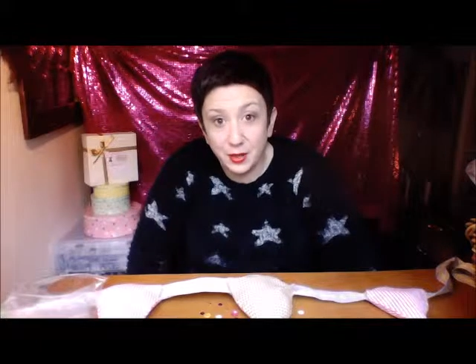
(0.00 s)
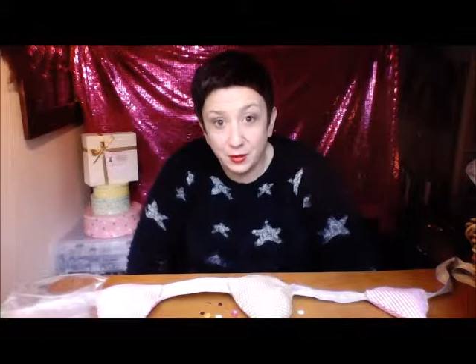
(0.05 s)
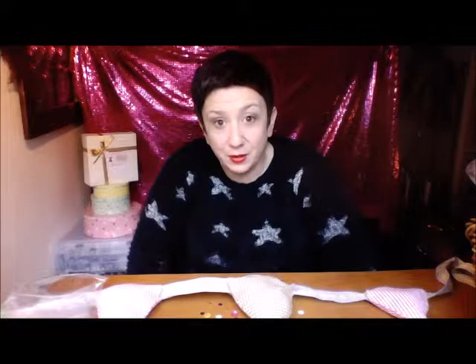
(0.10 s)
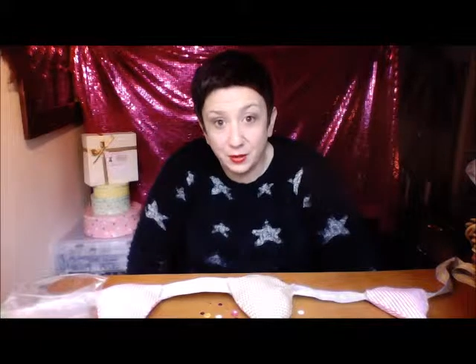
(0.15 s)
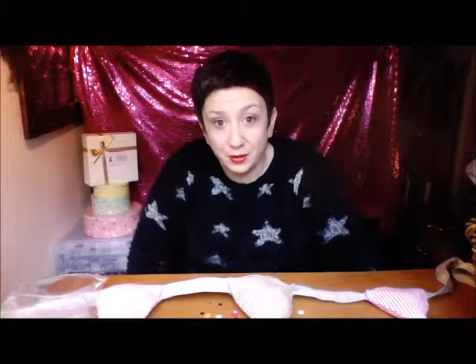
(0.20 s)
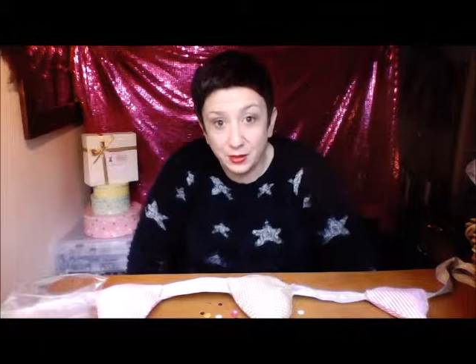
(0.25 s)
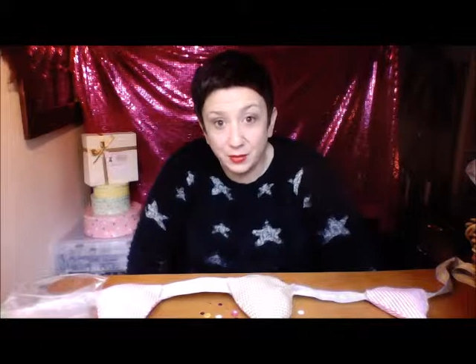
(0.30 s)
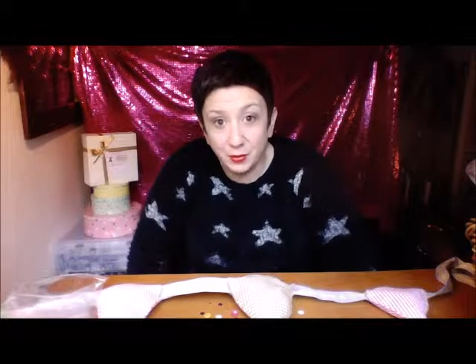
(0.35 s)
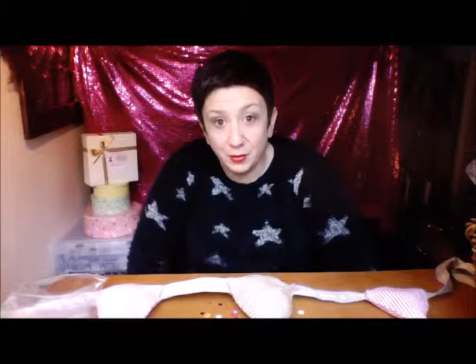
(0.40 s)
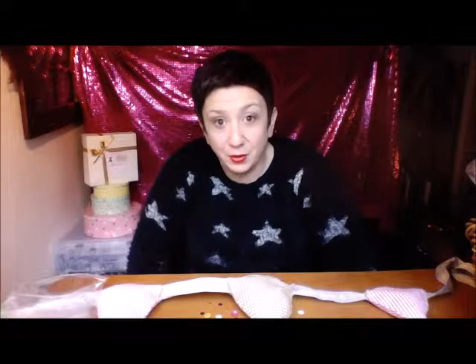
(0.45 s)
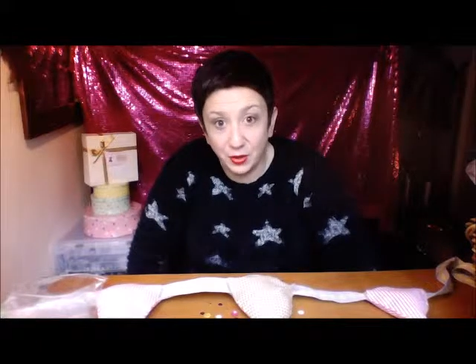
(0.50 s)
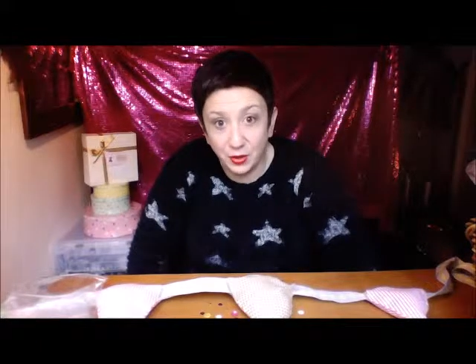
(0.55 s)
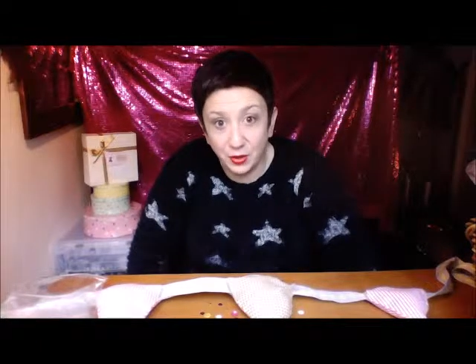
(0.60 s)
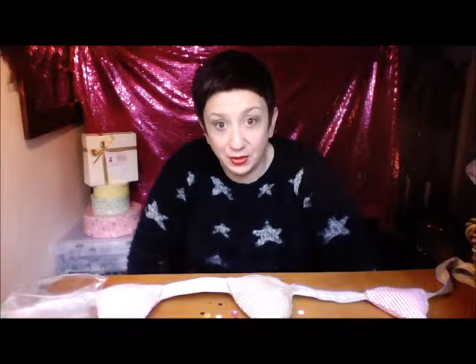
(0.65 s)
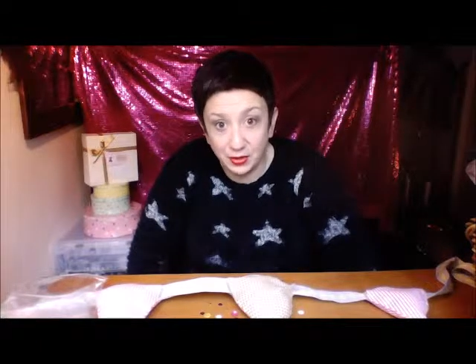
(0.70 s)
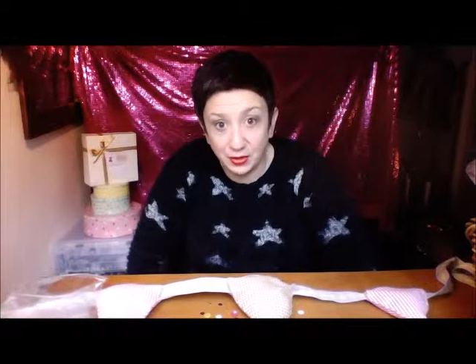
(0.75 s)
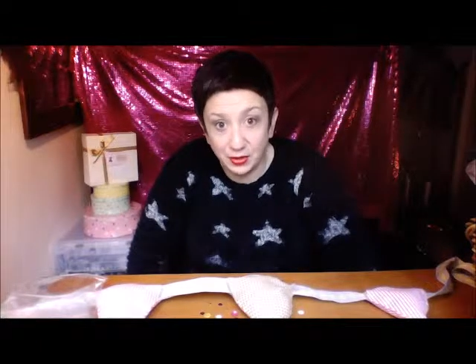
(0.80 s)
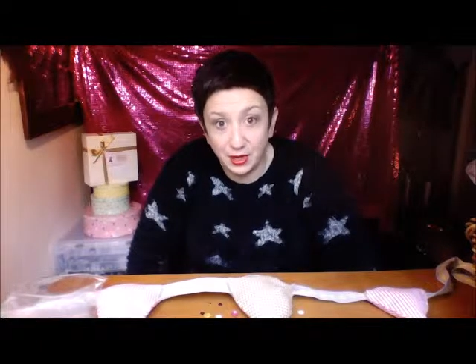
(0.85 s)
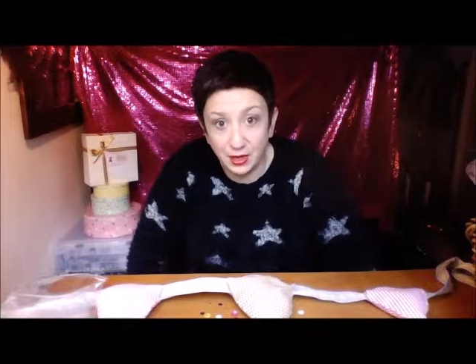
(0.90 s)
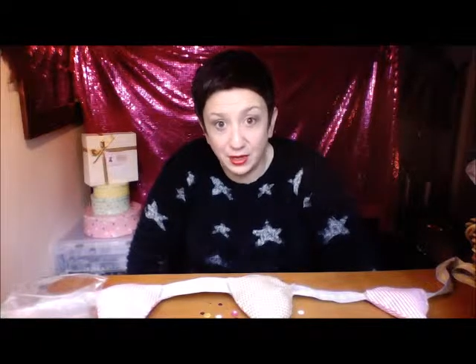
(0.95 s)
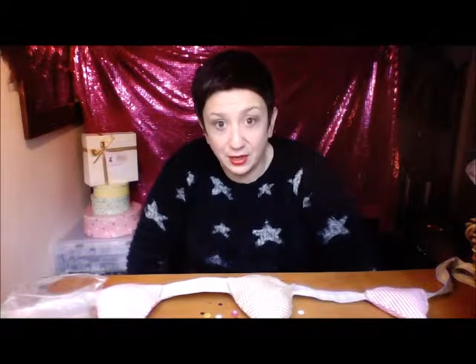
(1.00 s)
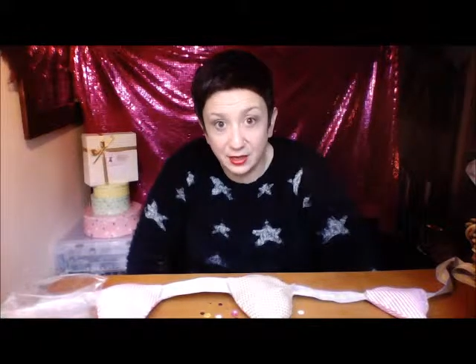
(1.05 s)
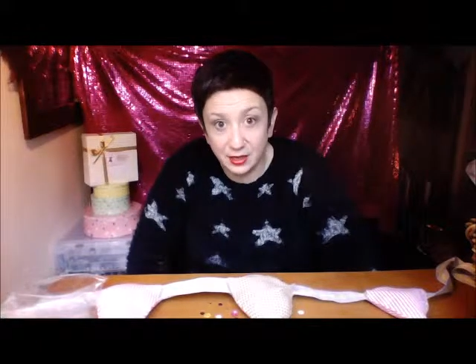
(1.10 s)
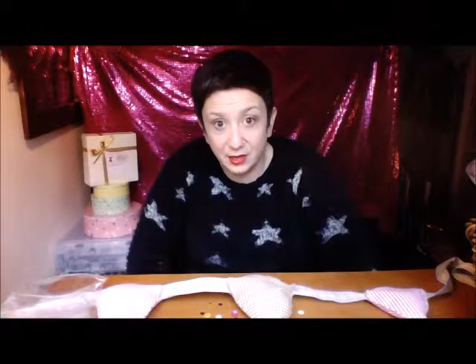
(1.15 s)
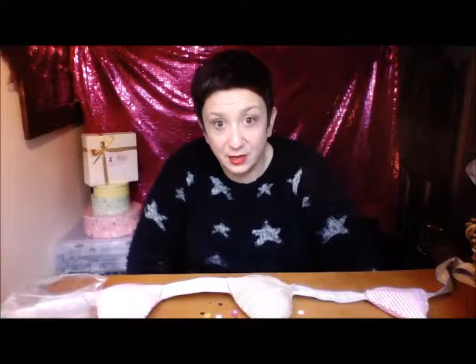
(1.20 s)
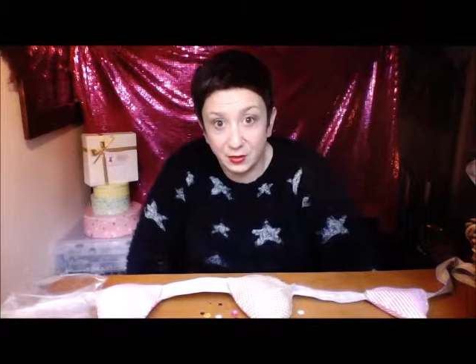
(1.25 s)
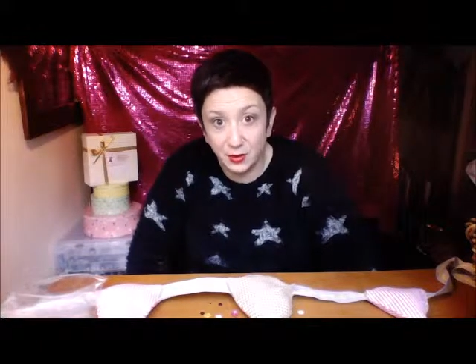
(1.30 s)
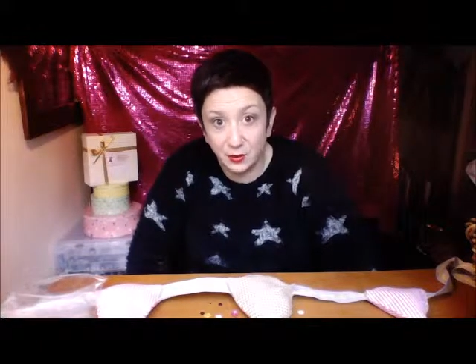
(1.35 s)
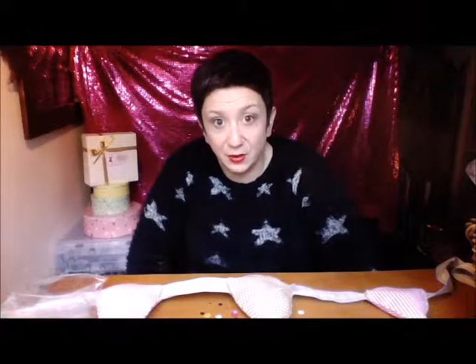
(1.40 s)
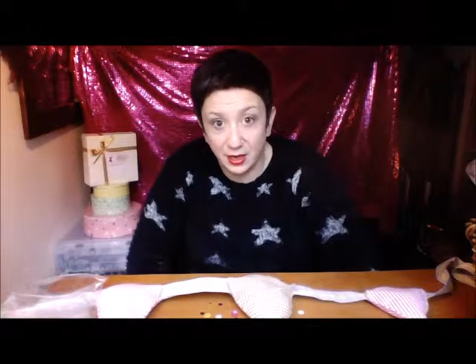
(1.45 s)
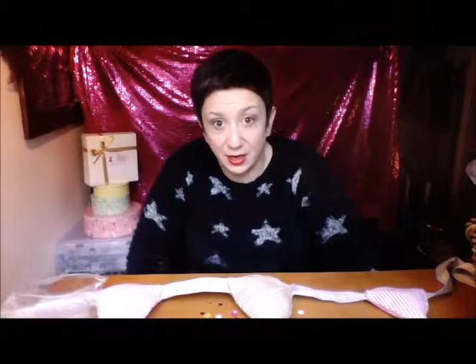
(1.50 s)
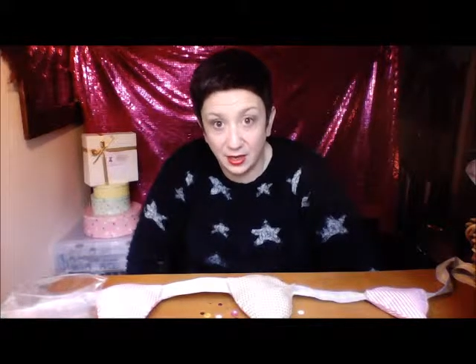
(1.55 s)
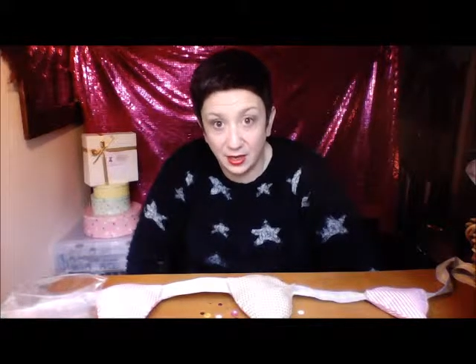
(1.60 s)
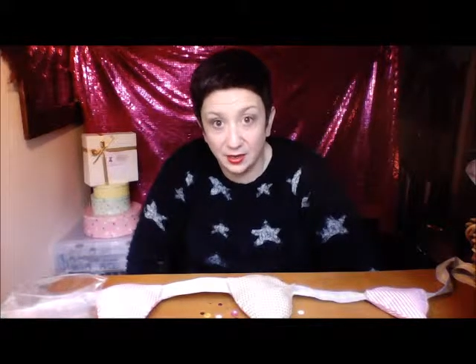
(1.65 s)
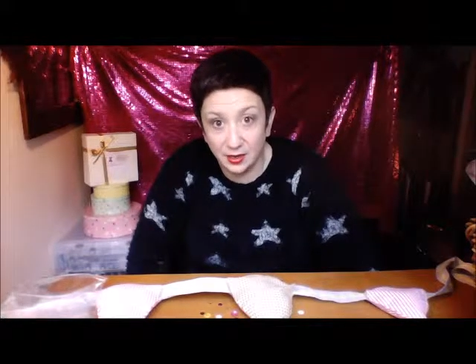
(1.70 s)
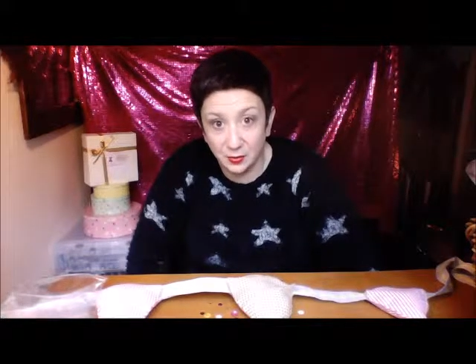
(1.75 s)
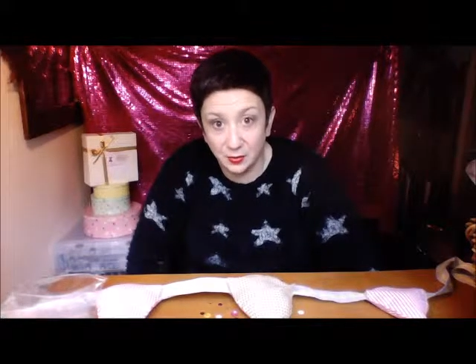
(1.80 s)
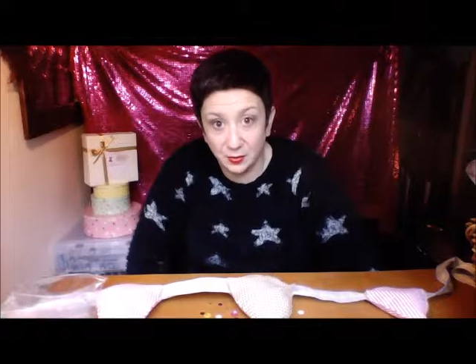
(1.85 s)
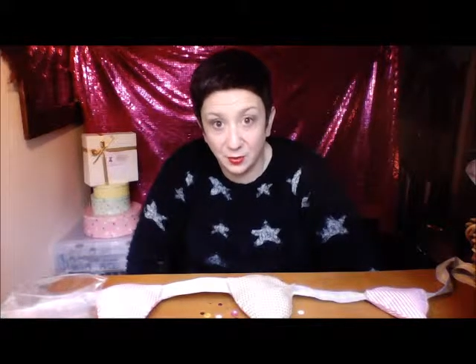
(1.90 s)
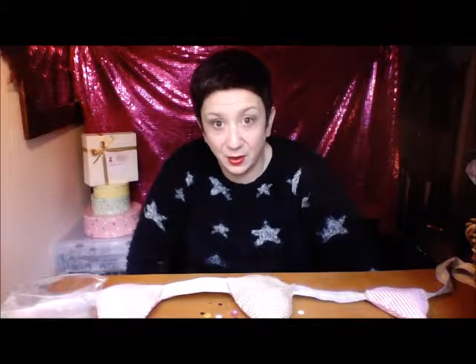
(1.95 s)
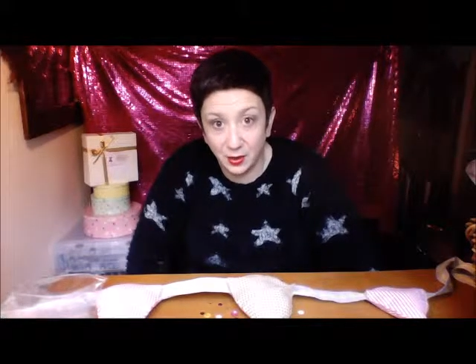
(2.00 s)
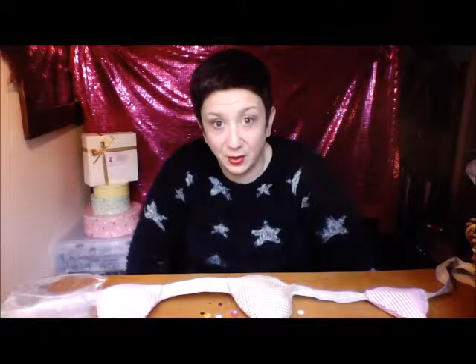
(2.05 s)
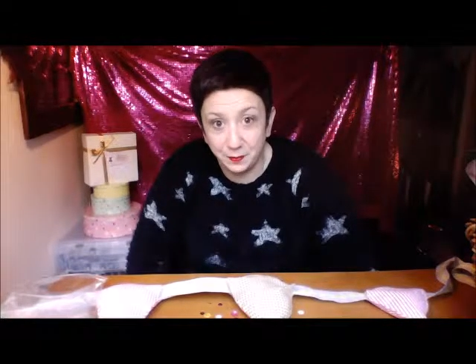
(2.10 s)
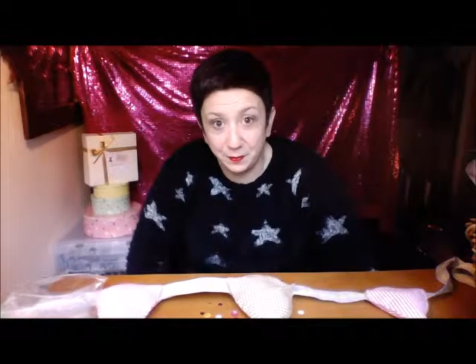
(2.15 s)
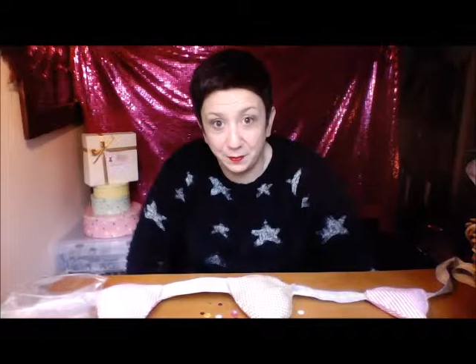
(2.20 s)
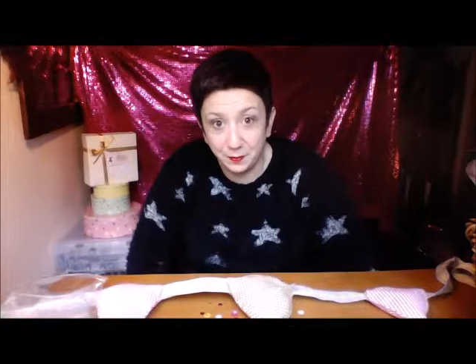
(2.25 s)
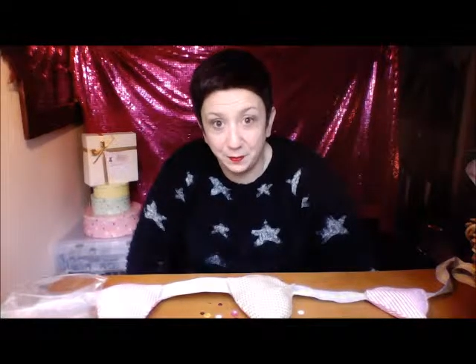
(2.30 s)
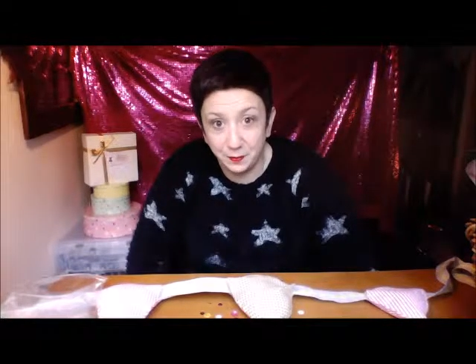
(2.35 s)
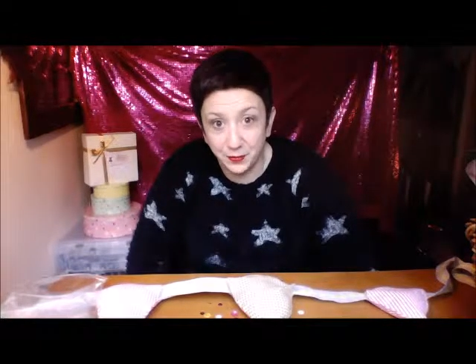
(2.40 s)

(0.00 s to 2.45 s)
those and put those in a nice little kit as well.